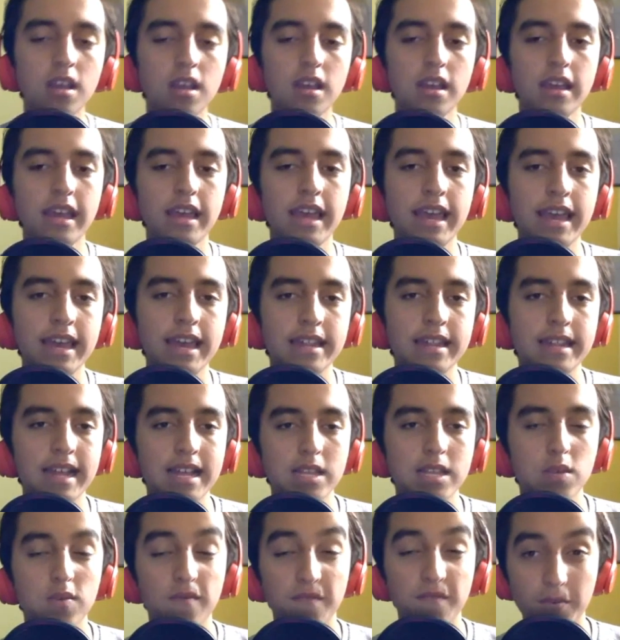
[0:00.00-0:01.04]
And
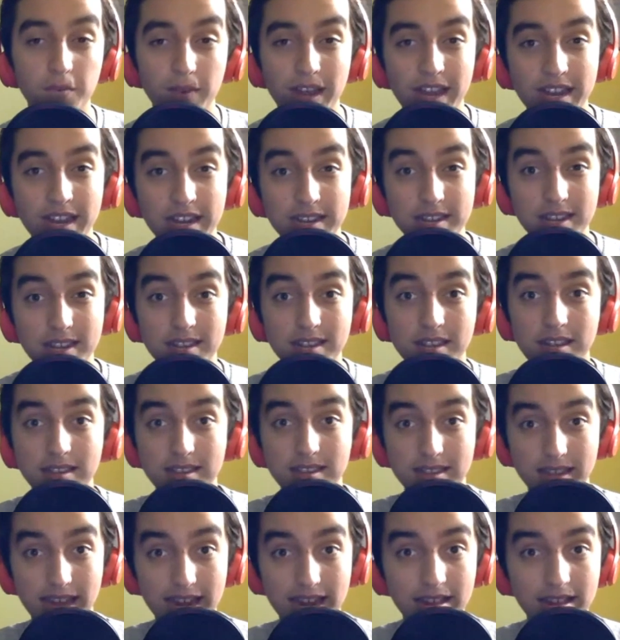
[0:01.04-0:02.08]
that's what Variety says it's
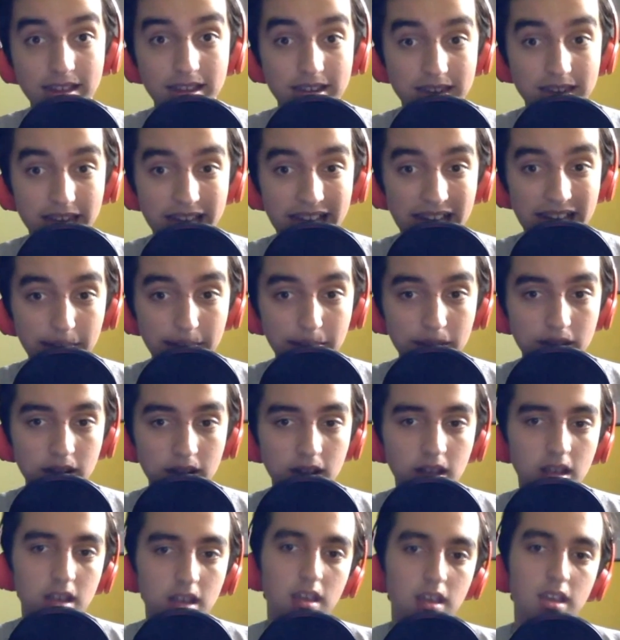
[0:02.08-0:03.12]
likely to happen.
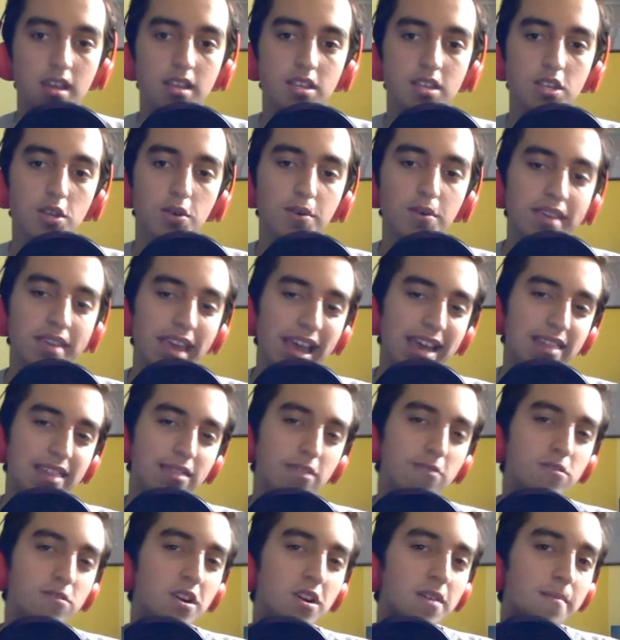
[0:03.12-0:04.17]
So yeah,
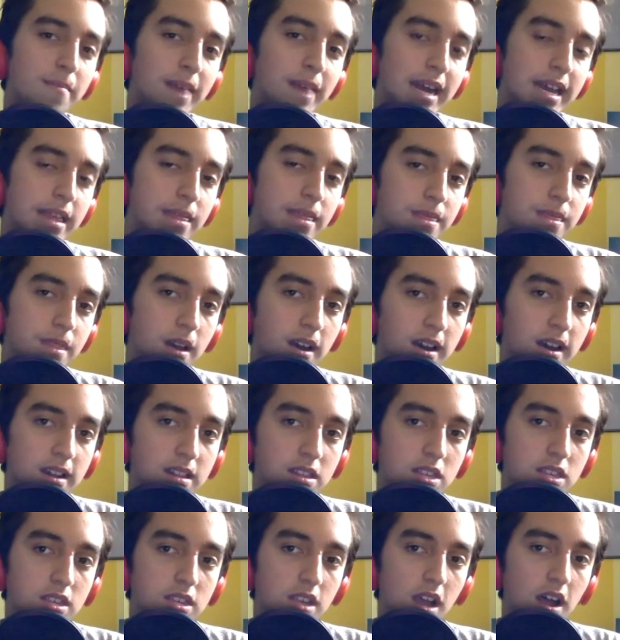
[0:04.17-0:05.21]
those are my
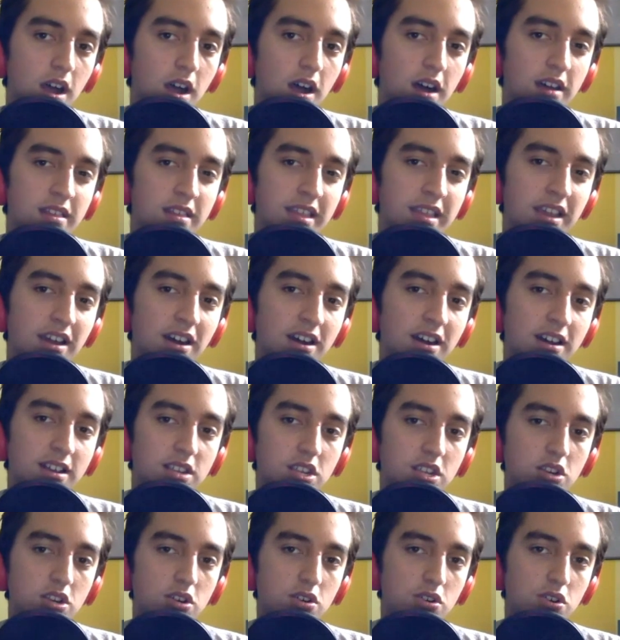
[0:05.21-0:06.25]
thoughts on the
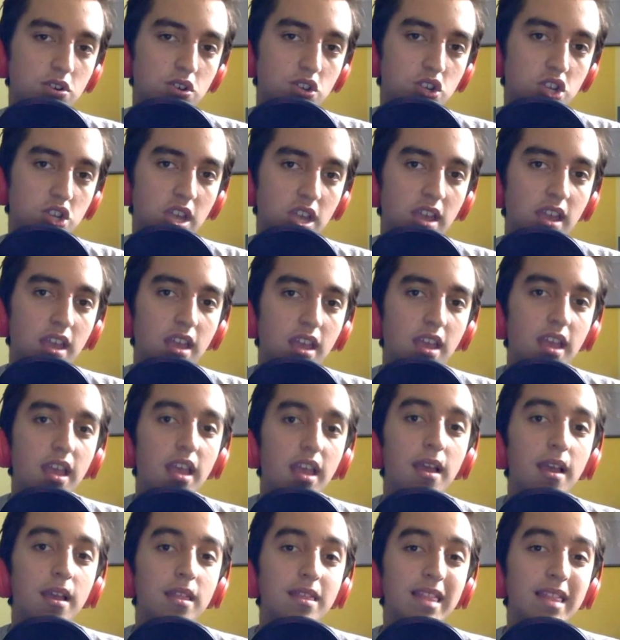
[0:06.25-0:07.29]
Oscars
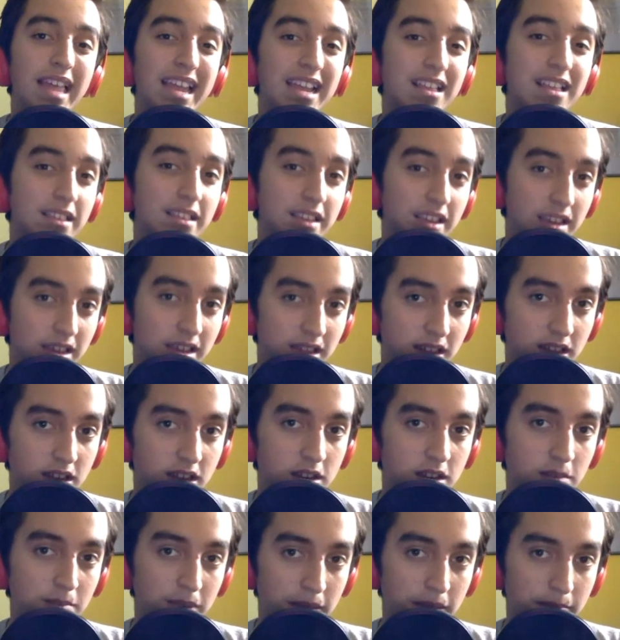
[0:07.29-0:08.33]
likely
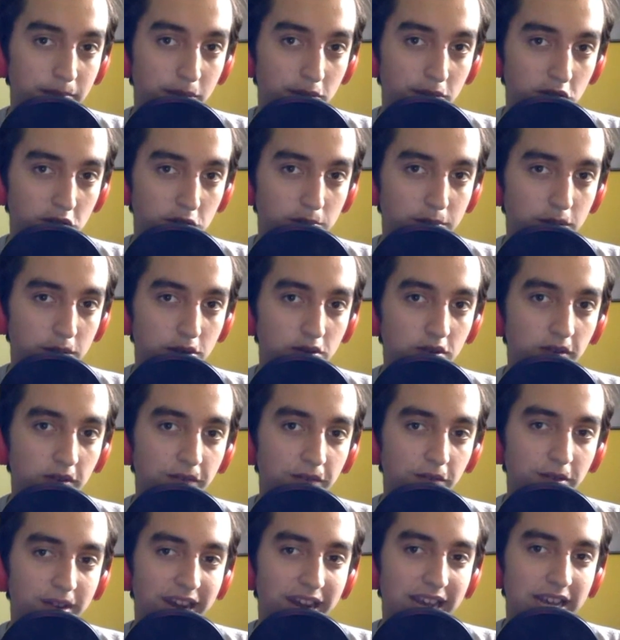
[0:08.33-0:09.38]
to be postponed
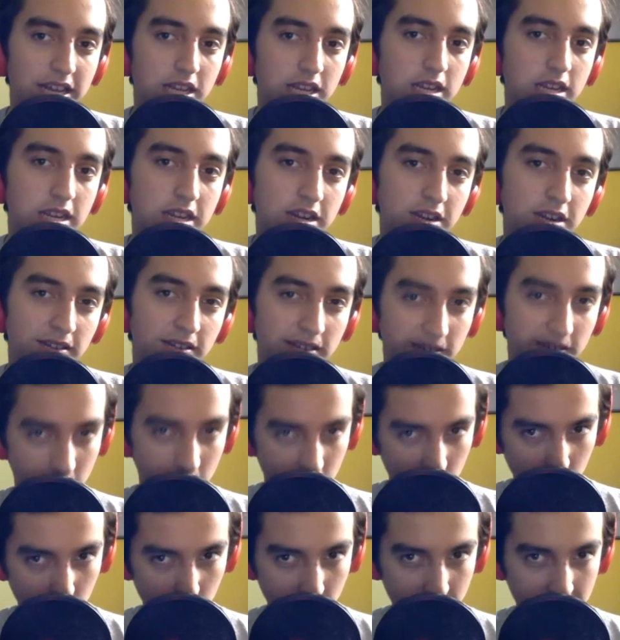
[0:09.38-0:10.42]
for next year,
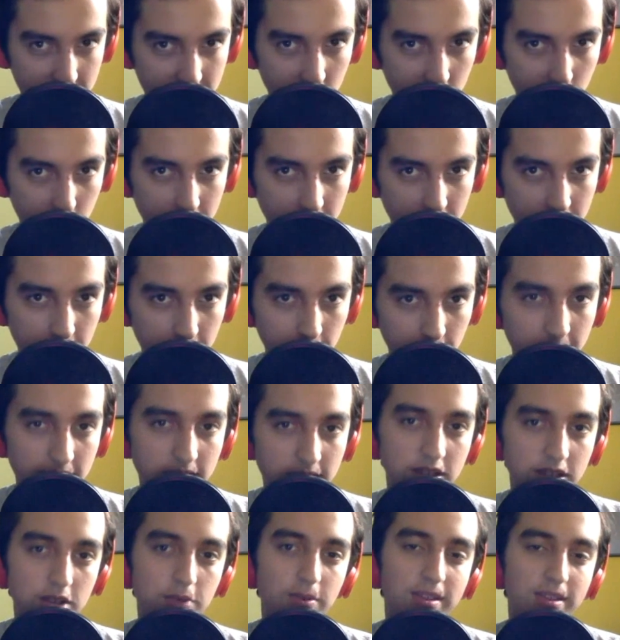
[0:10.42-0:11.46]
2021.
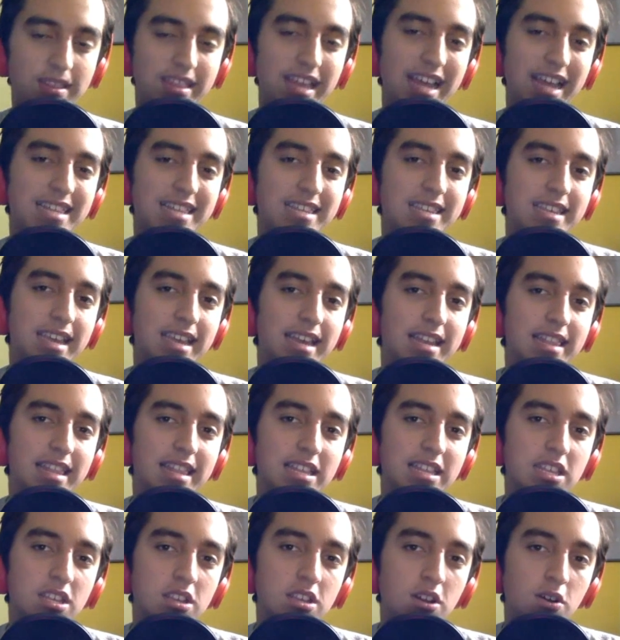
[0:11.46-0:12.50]
So with that said,
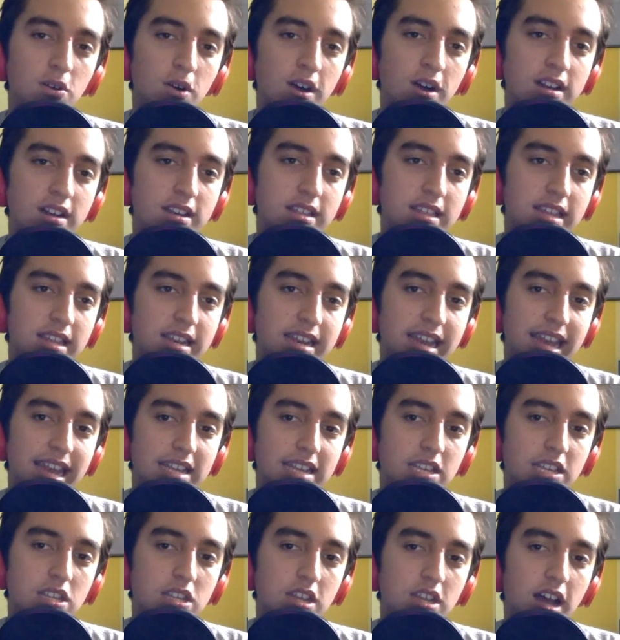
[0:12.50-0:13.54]
let's go on to the
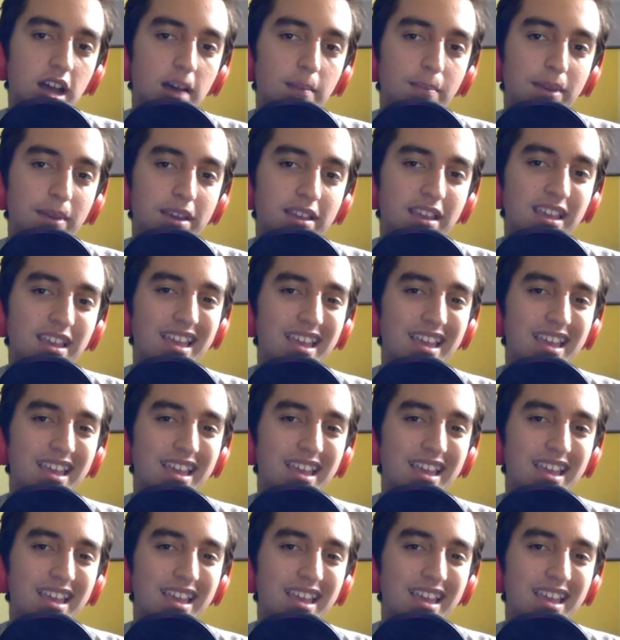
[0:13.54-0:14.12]
next topic,